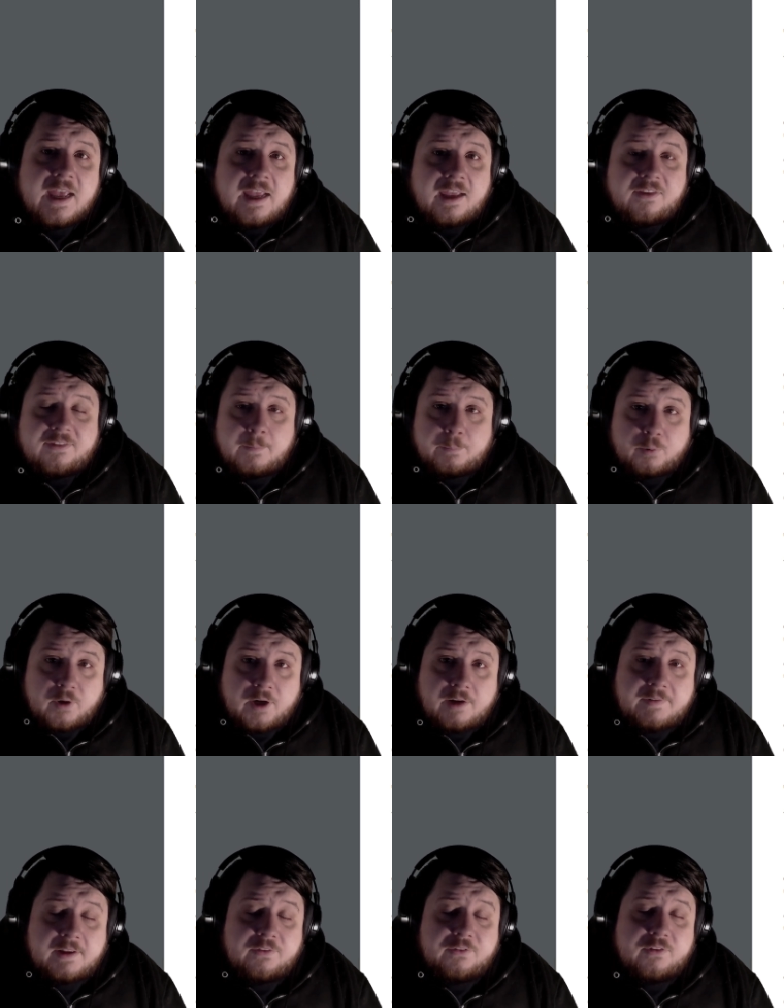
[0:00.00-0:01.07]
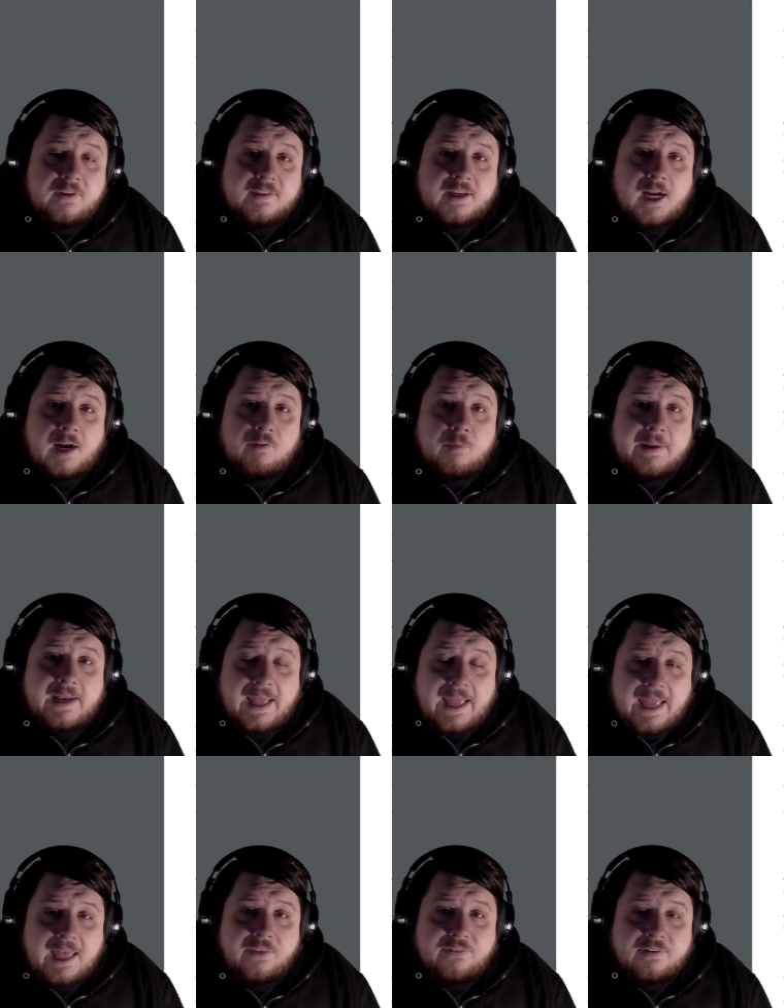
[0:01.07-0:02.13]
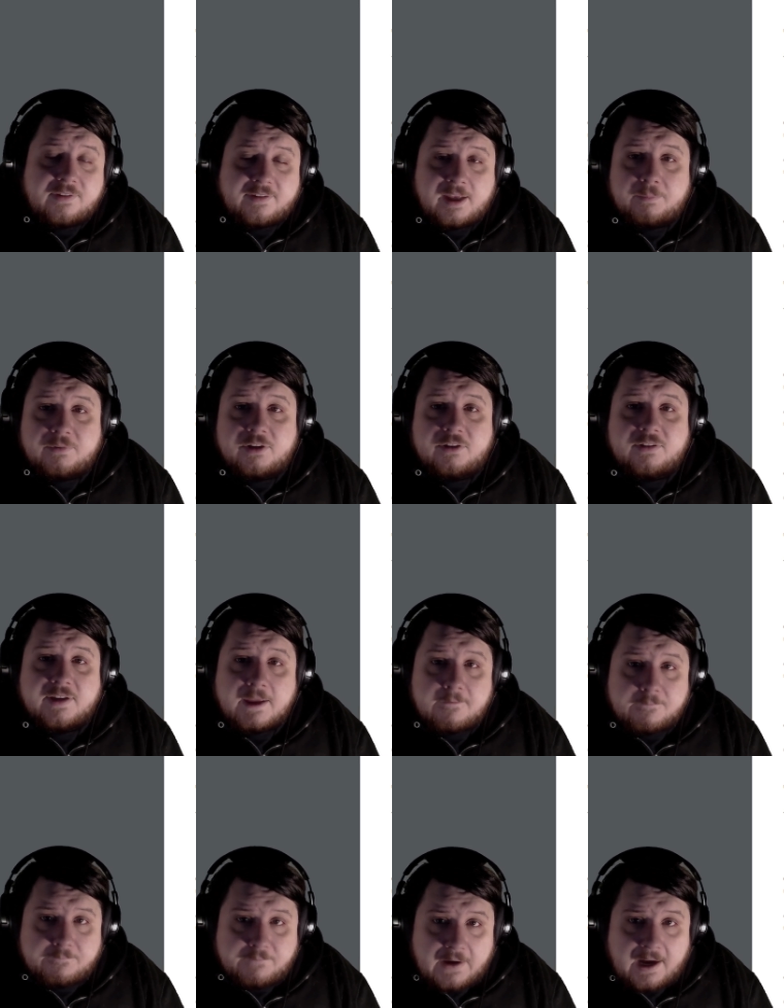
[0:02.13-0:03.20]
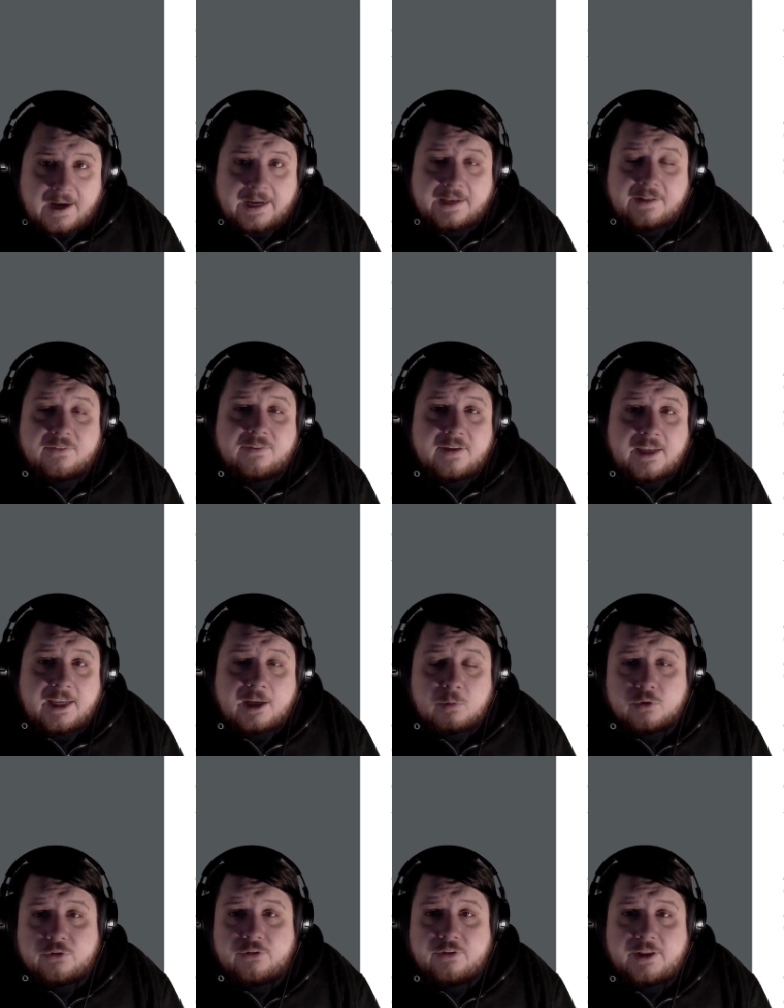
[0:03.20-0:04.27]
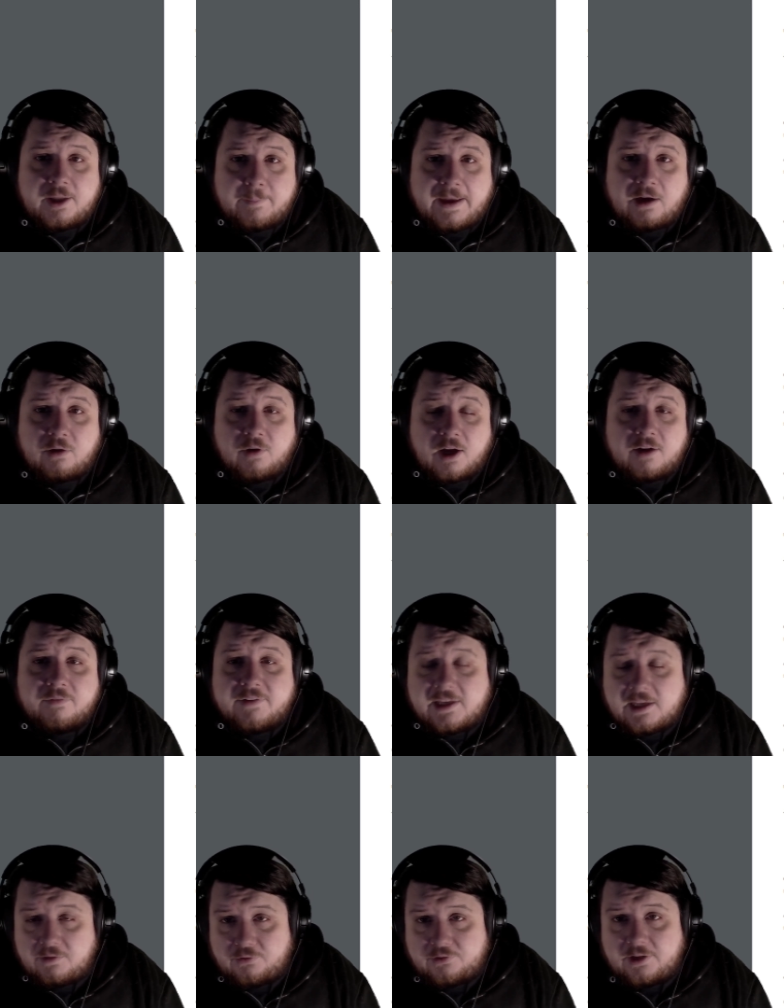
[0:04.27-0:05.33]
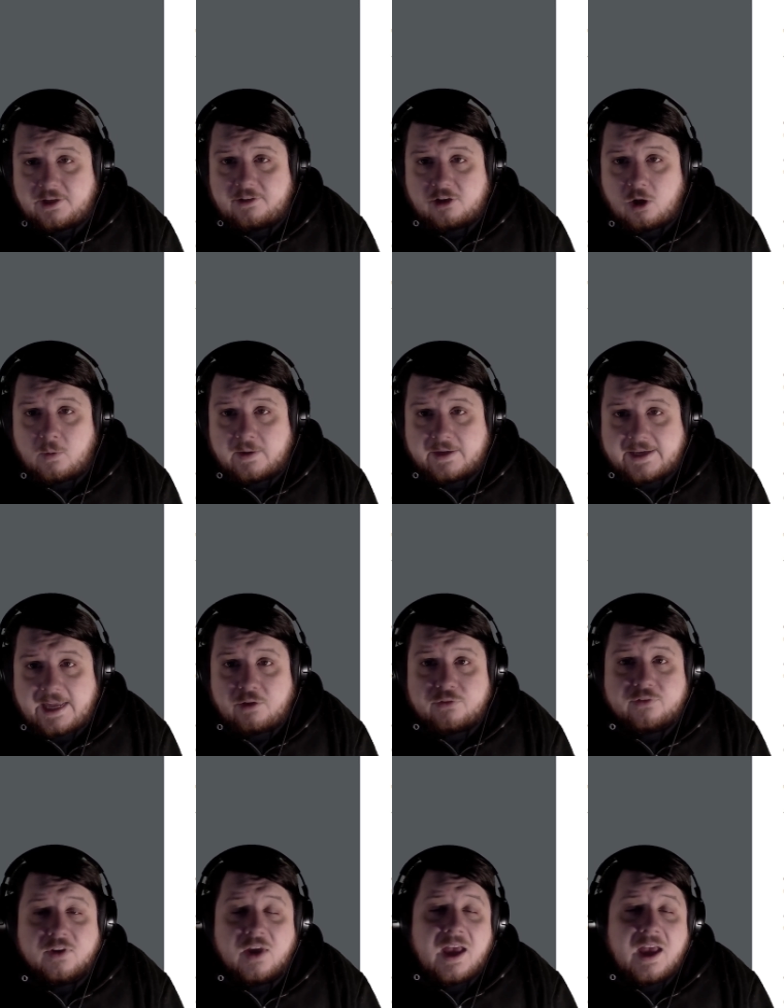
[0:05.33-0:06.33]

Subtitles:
is that previously the government has attempted to get fines equal to the amount of GiveSendGo accounts